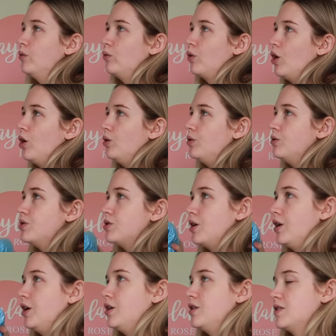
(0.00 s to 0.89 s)
the roll,
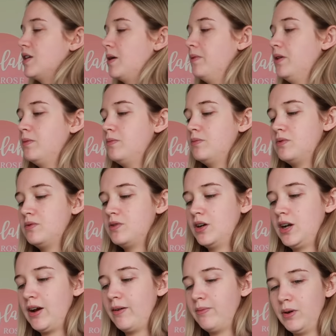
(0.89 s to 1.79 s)
so some of them
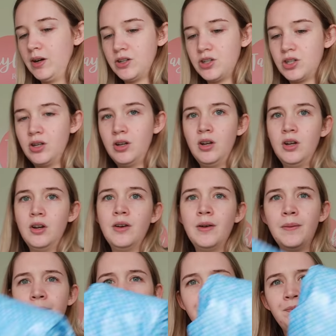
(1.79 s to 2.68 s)
don't have much.
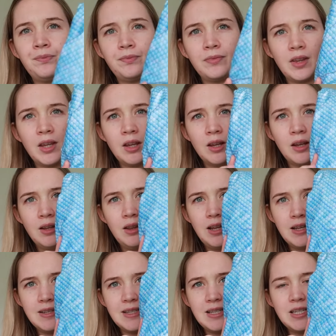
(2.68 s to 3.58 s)

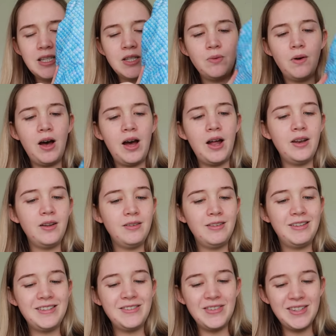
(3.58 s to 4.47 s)
There's this one.
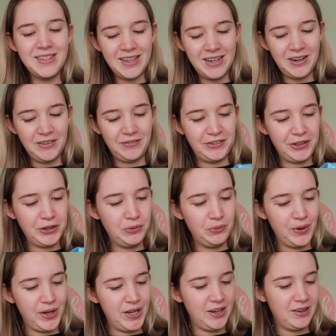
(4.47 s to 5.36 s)
This one's like a real
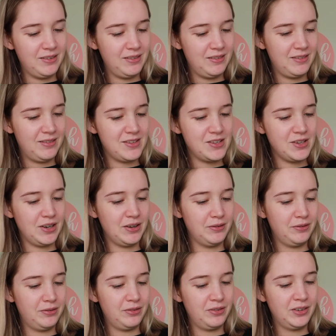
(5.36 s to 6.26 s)
weird sort
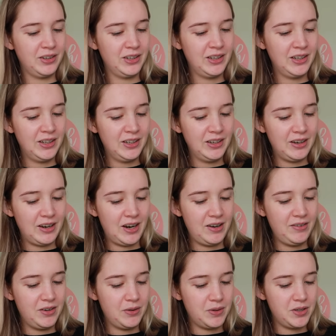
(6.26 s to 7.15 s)
of, I
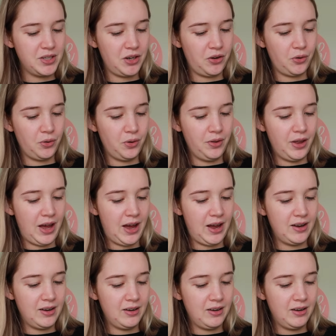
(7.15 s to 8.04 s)
don't even know what you call
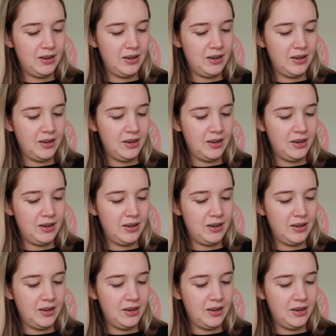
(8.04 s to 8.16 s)
that.